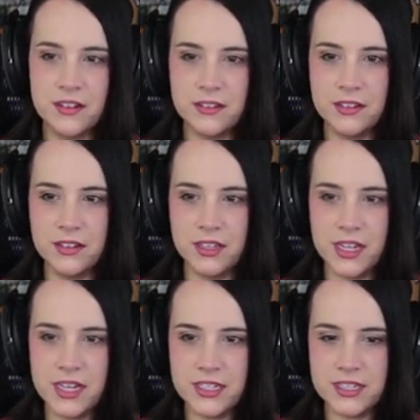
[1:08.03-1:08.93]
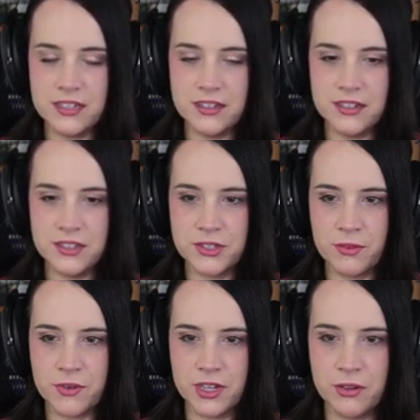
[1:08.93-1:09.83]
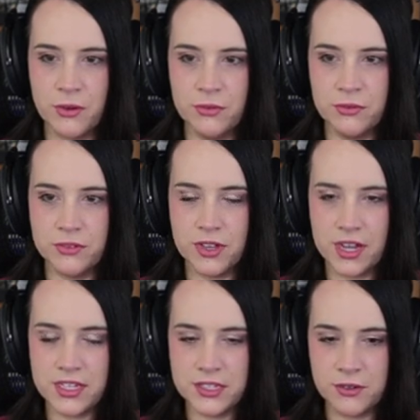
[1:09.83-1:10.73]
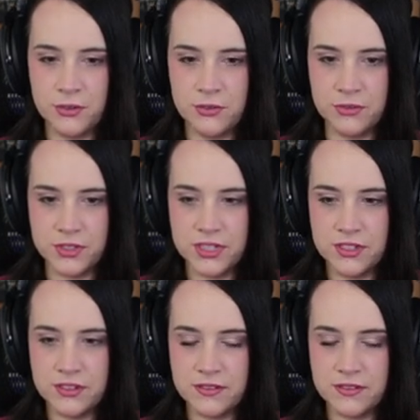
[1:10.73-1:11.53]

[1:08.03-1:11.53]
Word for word: A little late? It's already cold. Ice cold.